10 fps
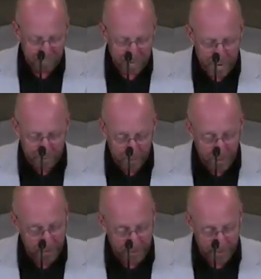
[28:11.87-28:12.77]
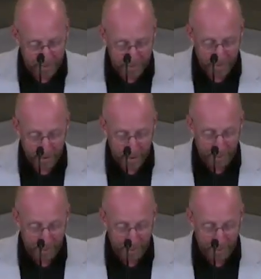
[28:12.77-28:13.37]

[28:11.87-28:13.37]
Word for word: And Paul says, I'm